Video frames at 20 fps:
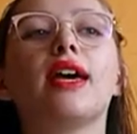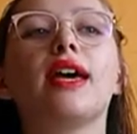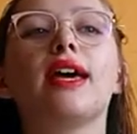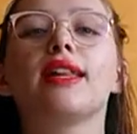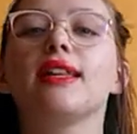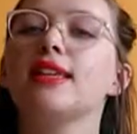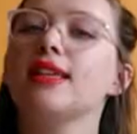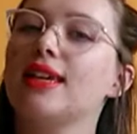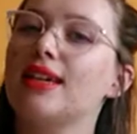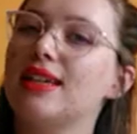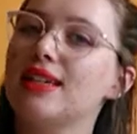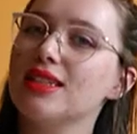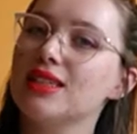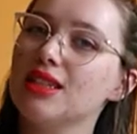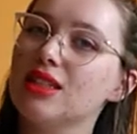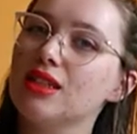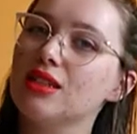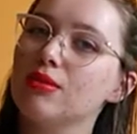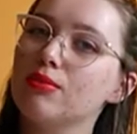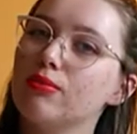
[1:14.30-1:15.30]
And
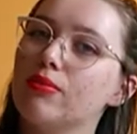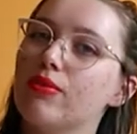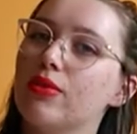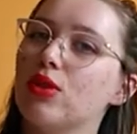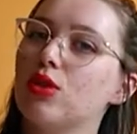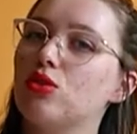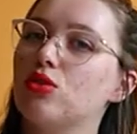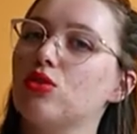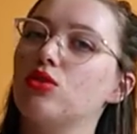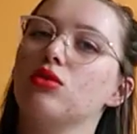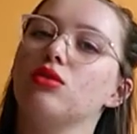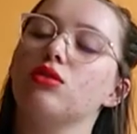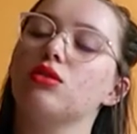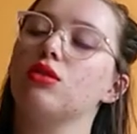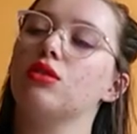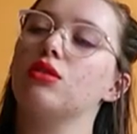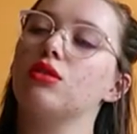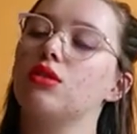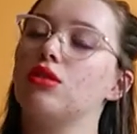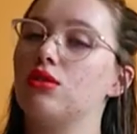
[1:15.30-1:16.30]
yes, the tools
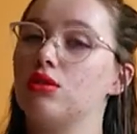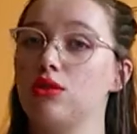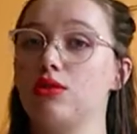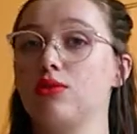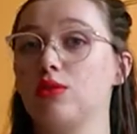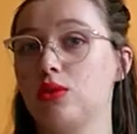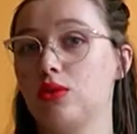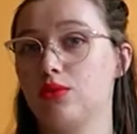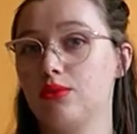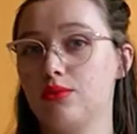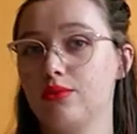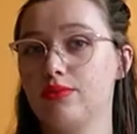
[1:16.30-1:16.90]
are useful.